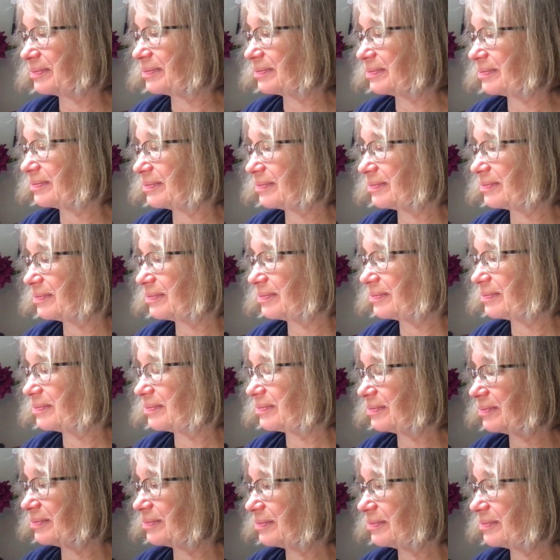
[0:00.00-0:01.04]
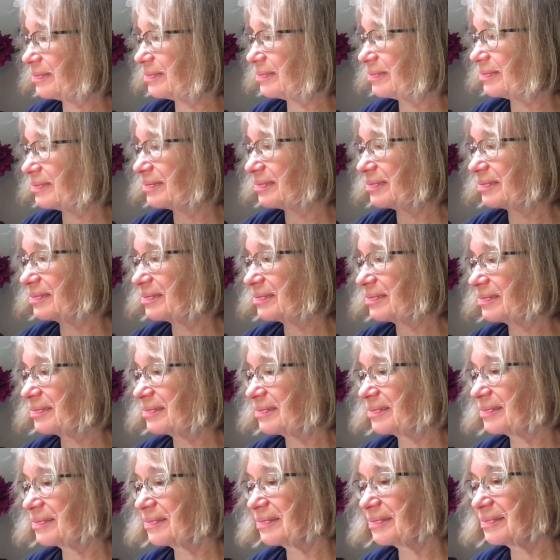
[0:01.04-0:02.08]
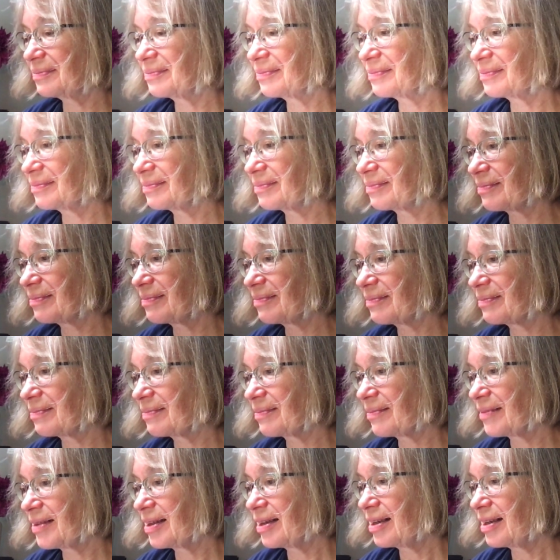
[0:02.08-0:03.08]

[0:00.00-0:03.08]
[no speech]